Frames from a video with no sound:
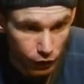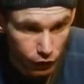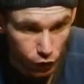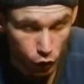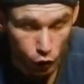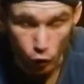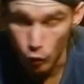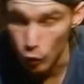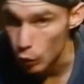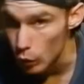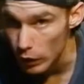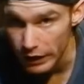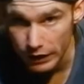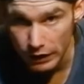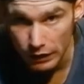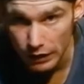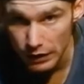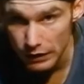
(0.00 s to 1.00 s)
the
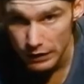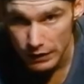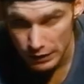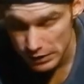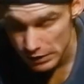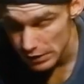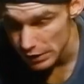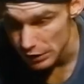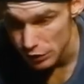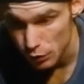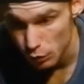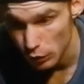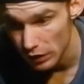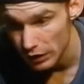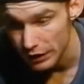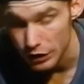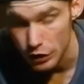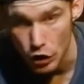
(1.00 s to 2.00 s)
cooling in this is
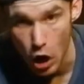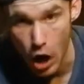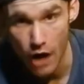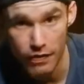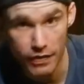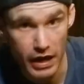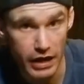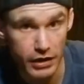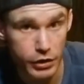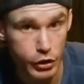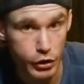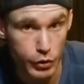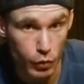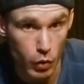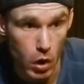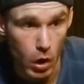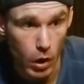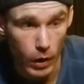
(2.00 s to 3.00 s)
really not that
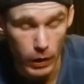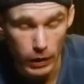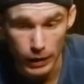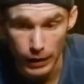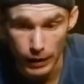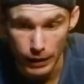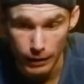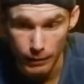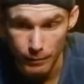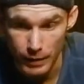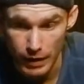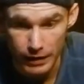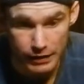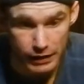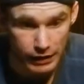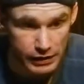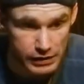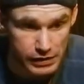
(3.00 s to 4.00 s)
strong. I
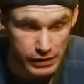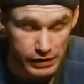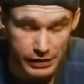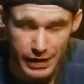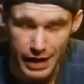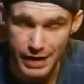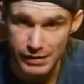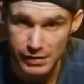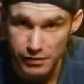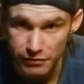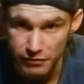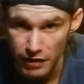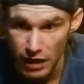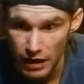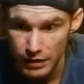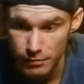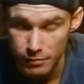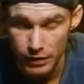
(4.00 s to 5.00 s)
think it's
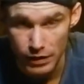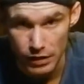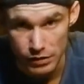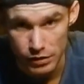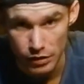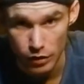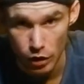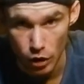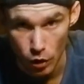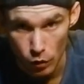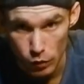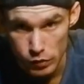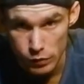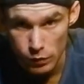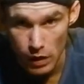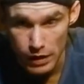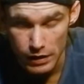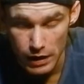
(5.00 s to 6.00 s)
intensified because of the
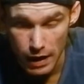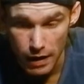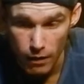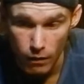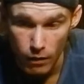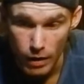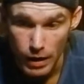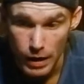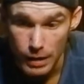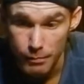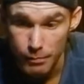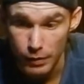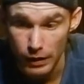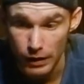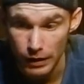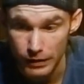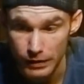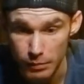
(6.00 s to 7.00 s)
hose right now,
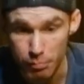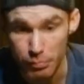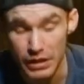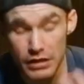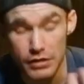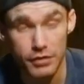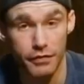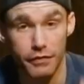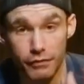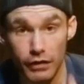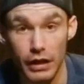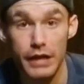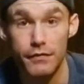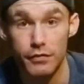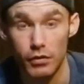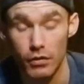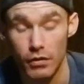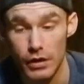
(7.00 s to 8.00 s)
but the peach
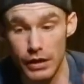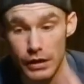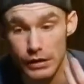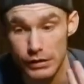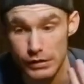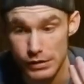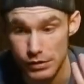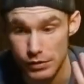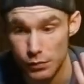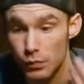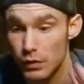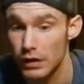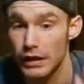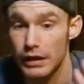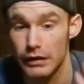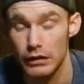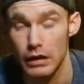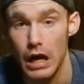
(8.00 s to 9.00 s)
flavor is
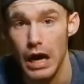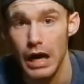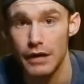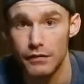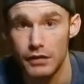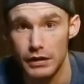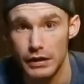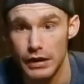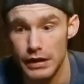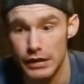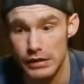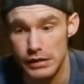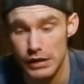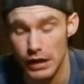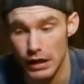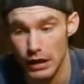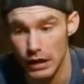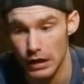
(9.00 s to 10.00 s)
really alive in this,
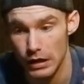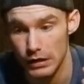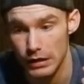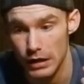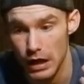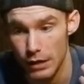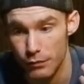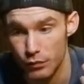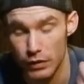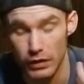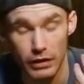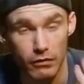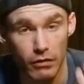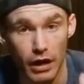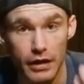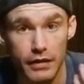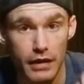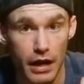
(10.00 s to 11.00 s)
and I really
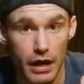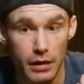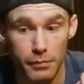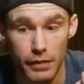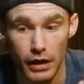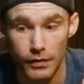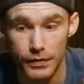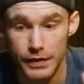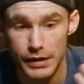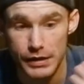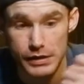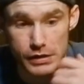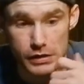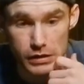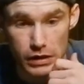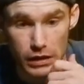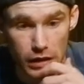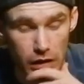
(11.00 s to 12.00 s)
like that about
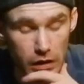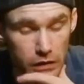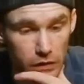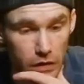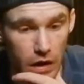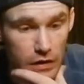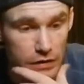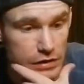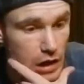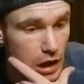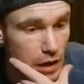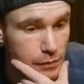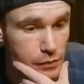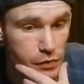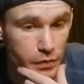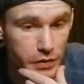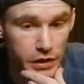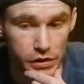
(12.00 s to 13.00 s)
this. A lot of
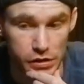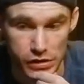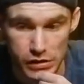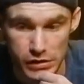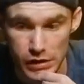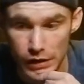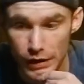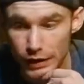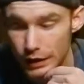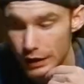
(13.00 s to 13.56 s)
times when there's